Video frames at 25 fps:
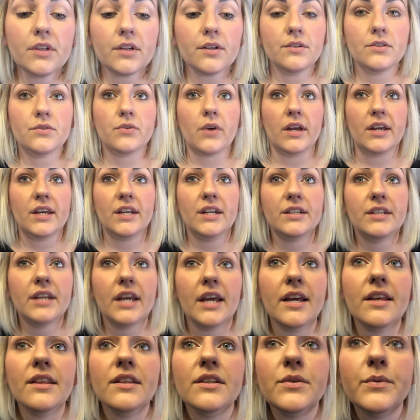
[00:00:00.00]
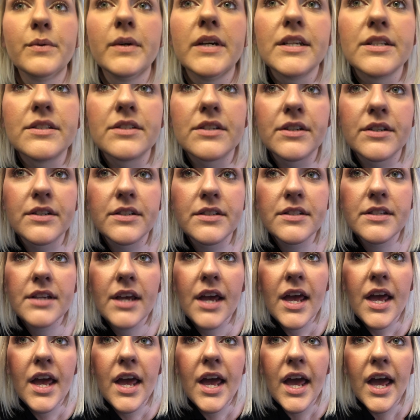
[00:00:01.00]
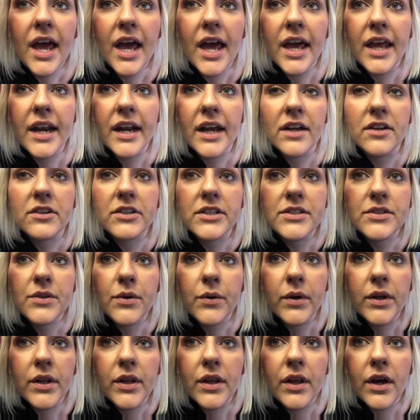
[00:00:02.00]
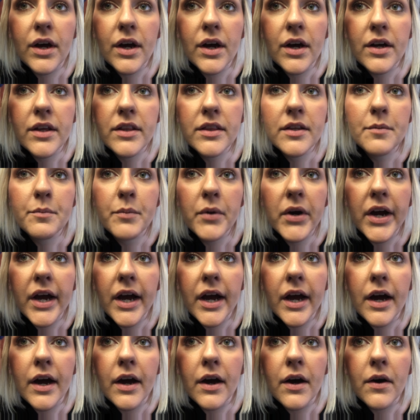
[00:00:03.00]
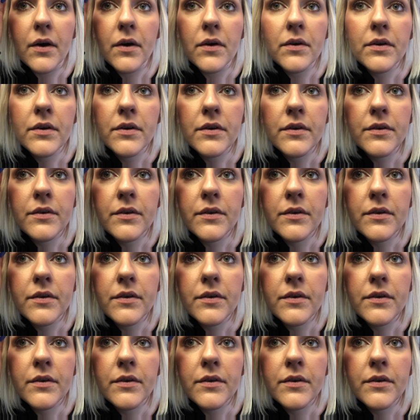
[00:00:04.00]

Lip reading: So I'm going to take the tweezers and I'll just go along the brow.